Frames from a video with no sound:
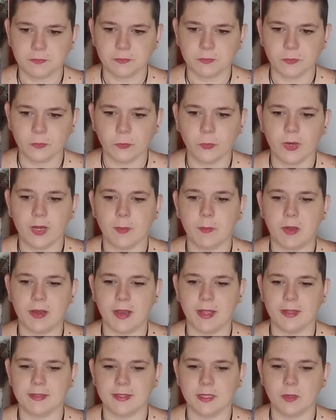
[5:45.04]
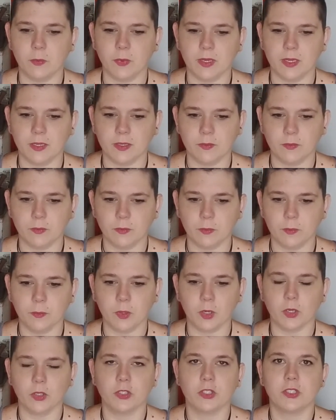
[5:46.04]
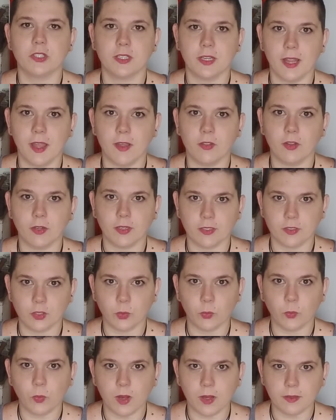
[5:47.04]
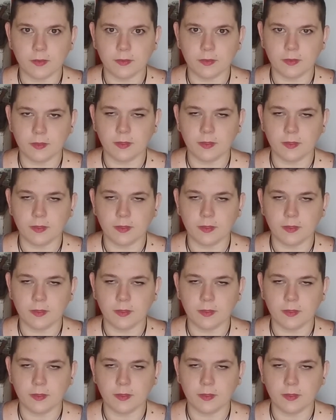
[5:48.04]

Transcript: went up on Etsy, we merged together into one,